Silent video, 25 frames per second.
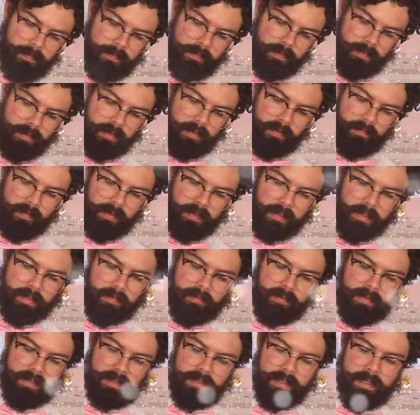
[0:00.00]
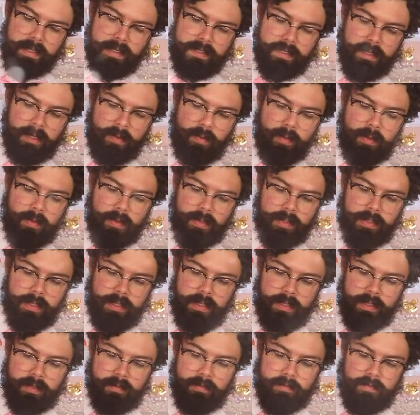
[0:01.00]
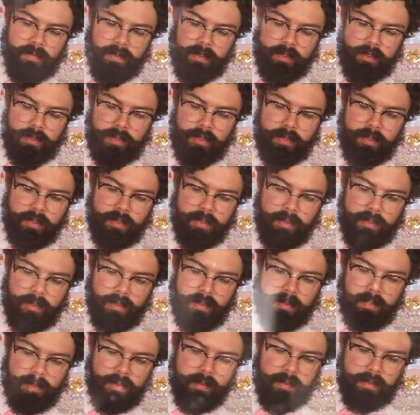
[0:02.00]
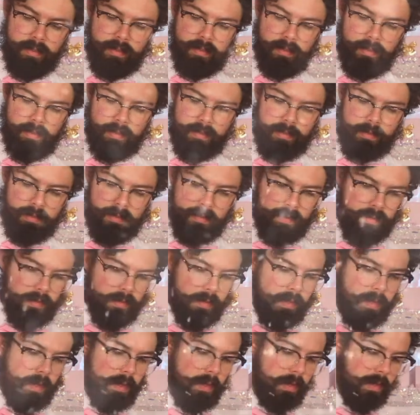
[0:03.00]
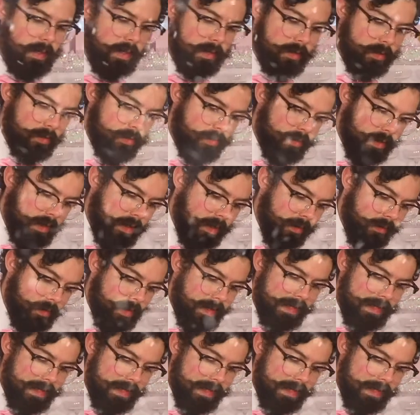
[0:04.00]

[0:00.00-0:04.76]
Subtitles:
giving a lovely zesty quality to the finish. And these are really